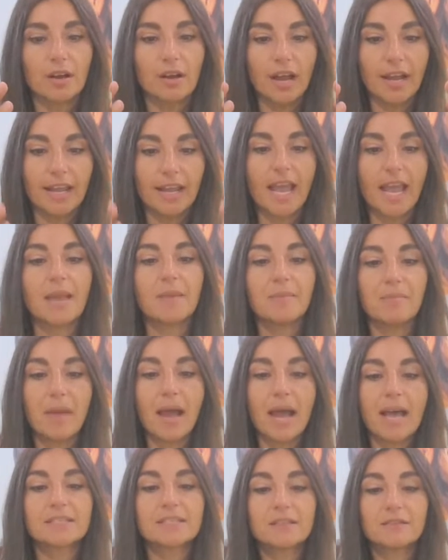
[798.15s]
again,
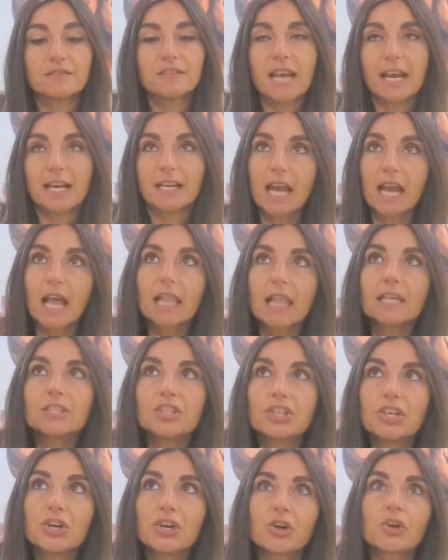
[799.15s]
massive
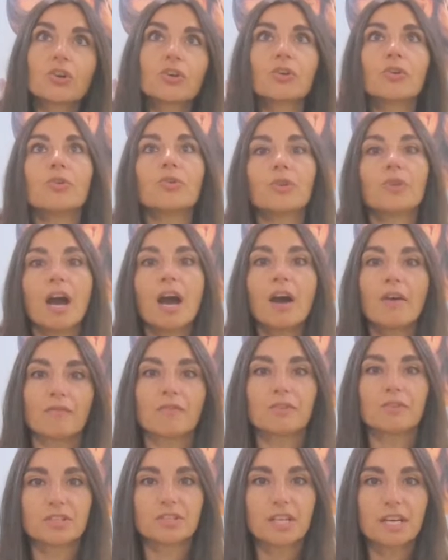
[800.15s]
technology hurdle
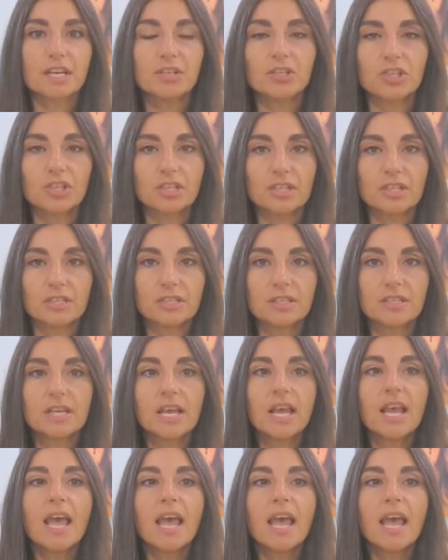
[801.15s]
conversations.